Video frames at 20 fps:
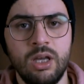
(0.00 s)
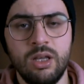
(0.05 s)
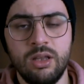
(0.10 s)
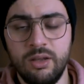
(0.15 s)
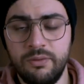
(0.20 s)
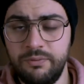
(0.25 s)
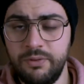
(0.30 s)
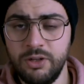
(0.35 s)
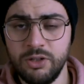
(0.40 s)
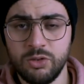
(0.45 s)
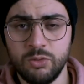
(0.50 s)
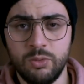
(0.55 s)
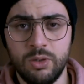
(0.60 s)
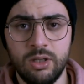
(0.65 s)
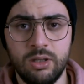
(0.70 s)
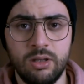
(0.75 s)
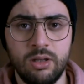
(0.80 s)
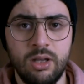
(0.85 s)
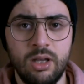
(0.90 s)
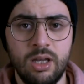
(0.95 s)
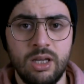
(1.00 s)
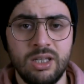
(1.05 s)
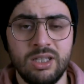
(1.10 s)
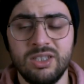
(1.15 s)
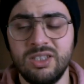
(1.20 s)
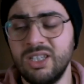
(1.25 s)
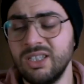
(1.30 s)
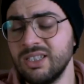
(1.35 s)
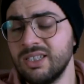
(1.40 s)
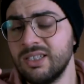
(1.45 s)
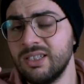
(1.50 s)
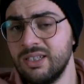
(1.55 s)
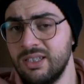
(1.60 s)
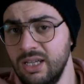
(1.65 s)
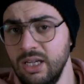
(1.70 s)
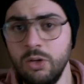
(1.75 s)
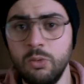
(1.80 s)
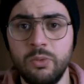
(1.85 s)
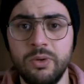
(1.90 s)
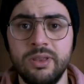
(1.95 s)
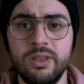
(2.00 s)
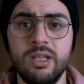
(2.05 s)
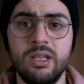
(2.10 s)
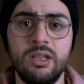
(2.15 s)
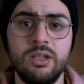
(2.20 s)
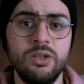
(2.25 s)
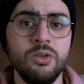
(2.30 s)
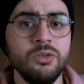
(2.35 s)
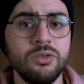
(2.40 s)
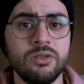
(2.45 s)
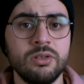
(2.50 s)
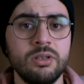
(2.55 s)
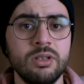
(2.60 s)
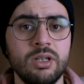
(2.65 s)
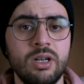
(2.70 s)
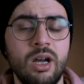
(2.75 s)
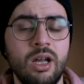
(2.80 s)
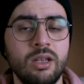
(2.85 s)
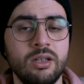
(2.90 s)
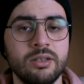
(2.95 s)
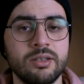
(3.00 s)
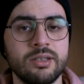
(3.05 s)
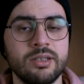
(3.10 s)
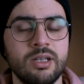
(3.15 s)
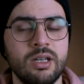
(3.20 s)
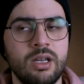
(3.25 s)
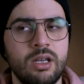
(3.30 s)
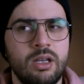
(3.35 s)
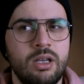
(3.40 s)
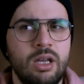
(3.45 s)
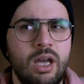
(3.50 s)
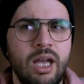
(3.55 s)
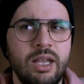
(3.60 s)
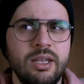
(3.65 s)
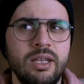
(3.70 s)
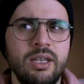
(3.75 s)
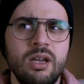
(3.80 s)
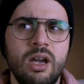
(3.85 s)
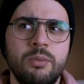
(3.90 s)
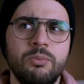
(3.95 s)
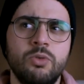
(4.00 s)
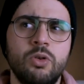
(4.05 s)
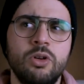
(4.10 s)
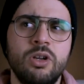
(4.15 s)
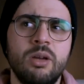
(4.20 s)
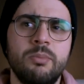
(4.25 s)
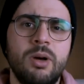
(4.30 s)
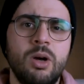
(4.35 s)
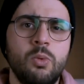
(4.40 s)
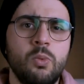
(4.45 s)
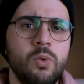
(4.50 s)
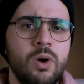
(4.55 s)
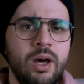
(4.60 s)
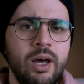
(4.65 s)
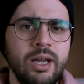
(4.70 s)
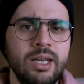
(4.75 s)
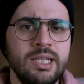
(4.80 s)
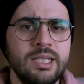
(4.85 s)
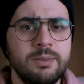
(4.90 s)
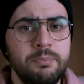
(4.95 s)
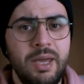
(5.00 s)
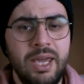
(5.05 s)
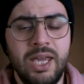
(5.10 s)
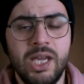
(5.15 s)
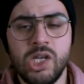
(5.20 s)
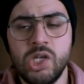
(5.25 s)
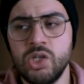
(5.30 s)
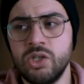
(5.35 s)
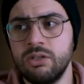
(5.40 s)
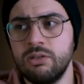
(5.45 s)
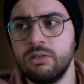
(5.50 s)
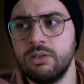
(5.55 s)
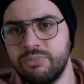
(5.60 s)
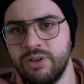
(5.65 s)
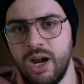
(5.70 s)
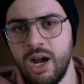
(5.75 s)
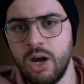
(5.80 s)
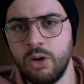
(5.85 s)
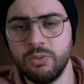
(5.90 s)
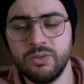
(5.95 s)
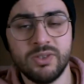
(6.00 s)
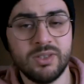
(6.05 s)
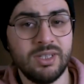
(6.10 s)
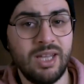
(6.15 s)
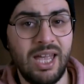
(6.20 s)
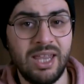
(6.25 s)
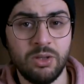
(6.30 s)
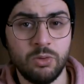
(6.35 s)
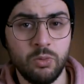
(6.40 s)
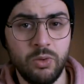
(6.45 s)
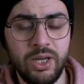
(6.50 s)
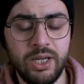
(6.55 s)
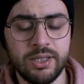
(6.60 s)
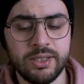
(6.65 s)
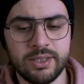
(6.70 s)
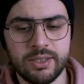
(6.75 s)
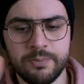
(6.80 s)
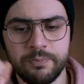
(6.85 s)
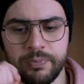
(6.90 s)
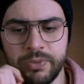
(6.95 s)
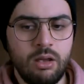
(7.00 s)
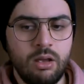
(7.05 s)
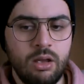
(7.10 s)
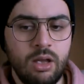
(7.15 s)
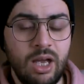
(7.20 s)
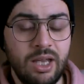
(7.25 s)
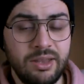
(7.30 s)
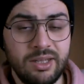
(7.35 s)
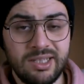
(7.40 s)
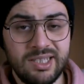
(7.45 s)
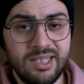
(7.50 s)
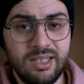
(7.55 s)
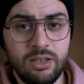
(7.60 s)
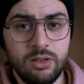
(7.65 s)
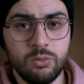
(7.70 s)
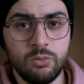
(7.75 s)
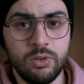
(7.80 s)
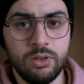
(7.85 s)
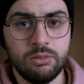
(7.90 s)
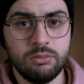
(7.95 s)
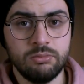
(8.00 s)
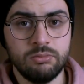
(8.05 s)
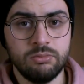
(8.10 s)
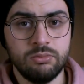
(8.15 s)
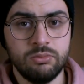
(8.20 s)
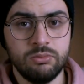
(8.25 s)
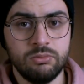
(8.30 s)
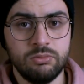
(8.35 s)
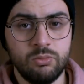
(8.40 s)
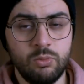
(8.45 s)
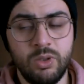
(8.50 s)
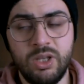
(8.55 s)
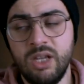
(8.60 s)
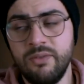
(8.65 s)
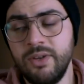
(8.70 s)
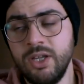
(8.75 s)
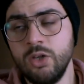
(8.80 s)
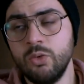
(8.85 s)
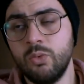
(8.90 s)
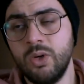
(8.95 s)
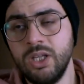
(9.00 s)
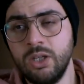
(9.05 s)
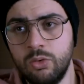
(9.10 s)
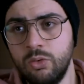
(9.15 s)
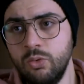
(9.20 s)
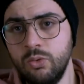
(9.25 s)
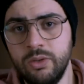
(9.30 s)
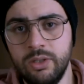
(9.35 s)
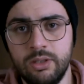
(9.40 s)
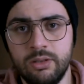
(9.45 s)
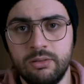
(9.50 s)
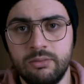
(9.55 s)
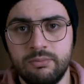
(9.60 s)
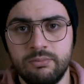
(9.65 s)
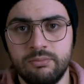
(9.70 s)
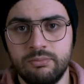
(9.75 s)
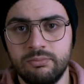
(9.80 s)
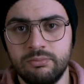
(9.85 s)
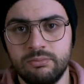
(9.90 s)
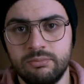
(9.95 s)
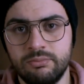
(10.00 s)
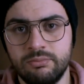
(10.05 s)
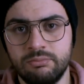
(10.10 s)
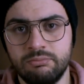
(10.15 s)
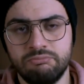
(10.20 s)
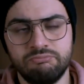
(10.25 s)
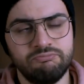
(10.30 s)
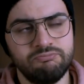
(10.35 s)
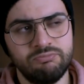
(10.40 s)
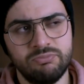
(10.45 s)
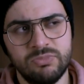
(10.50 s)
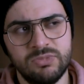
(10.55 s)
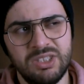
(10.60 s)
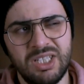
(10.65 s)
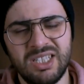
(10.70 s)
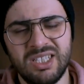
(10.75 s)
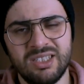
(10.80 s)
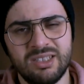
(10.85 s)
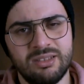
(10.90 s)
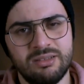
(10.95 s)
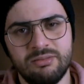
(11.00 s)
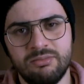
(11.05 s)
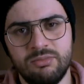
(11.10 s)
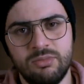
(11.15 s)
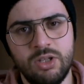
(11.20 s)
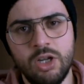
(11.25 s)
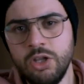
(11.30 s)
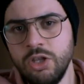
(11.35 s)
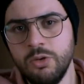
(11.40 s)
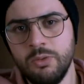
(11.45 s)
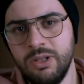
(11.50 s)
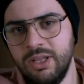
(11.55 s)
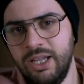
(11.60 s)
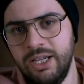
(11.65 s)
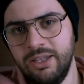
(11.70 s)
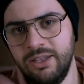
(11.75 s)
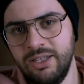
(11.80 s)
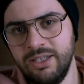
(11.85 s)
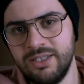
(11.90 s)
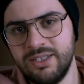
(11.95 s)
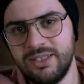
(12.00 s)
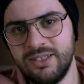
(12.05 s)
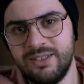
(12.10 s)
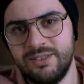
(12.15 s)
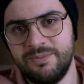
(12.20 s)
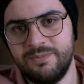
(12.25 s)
The first one, just stick with the neutral colors. And here I'm talking about whites, beige, browns and greys. And the second one, whenever you wanna do it, just don't do it like this.